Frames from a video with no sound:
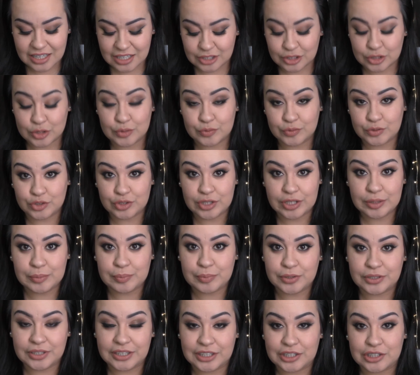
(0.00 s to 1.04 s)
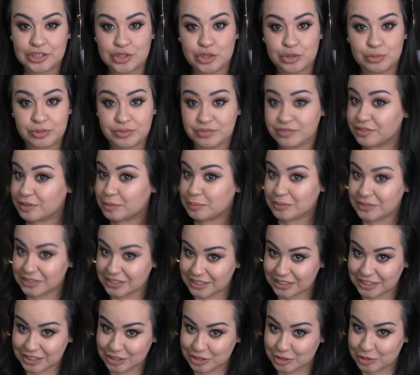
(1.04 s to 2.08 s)
So if you try to put like a tube of
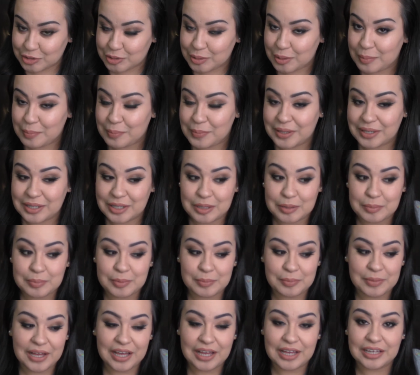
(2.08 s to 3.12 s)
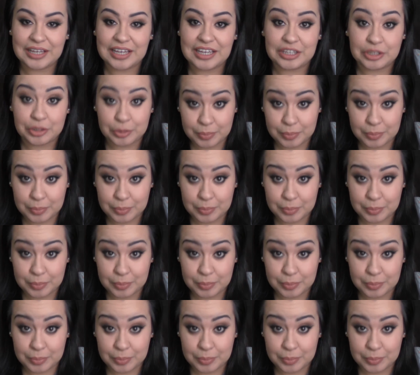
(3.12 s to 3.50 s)
lipstick in your makeup bag and your